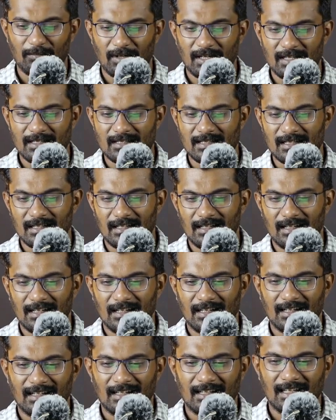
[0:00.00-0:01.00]
much.
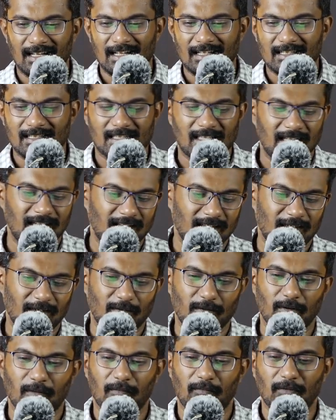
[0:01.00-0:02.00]
Let's
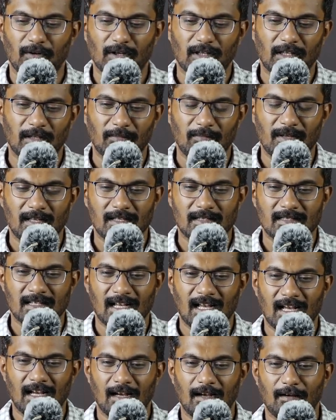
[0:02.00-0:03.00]
hope for the best.
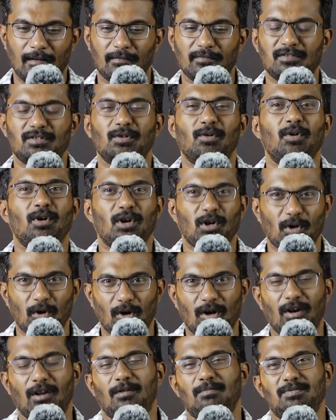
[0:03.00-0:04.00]
I have sold
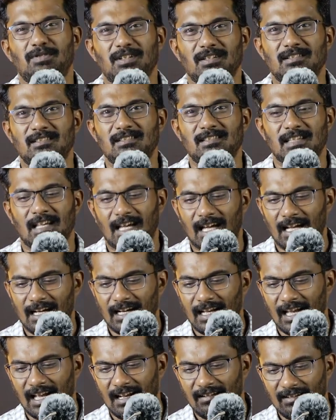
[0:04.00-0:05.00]
call options
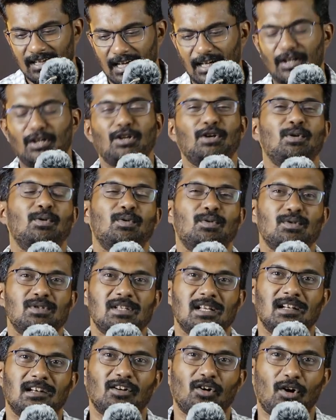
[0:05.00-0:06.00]
and I'll continue to
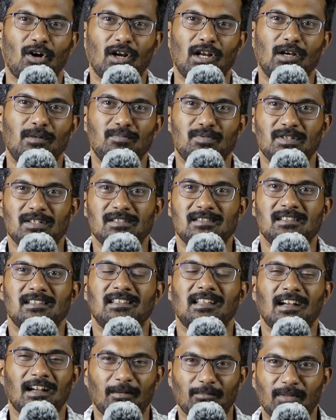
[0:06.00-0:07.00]
sell call options in
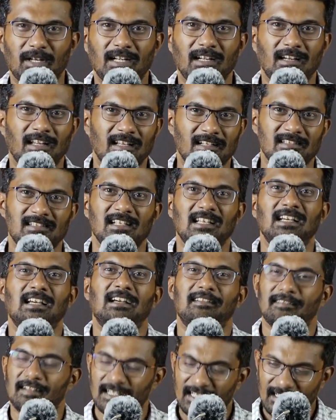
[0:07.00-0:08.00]
the coming days.
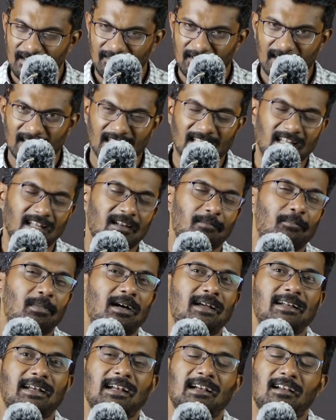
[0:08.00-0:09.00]
Whenever the
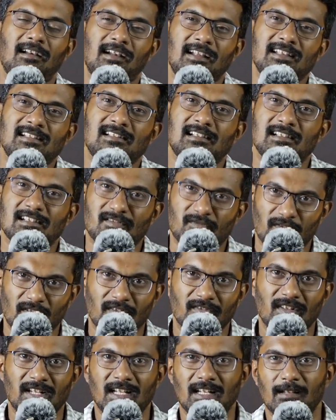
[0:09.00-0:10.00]
market rises, we
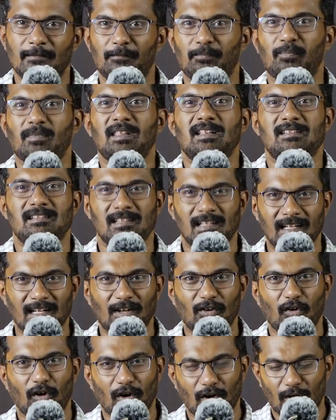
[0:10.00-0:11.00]
will sell
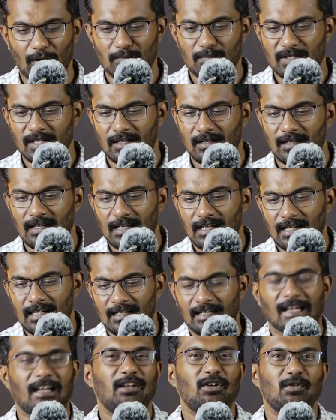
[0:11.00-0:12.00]
call option.
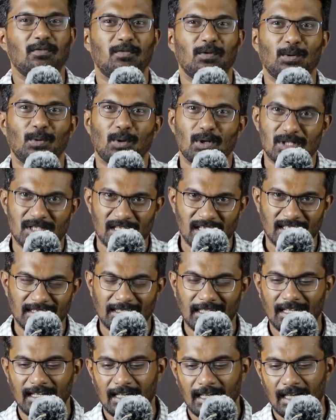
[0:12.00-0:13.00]
Thank you for watching.
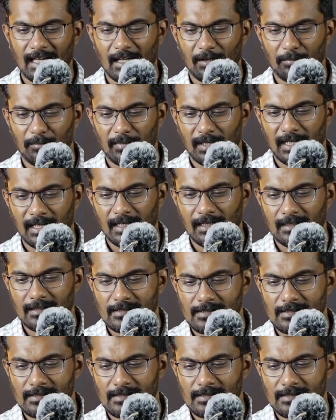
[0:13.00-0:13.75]
Take care. Bye.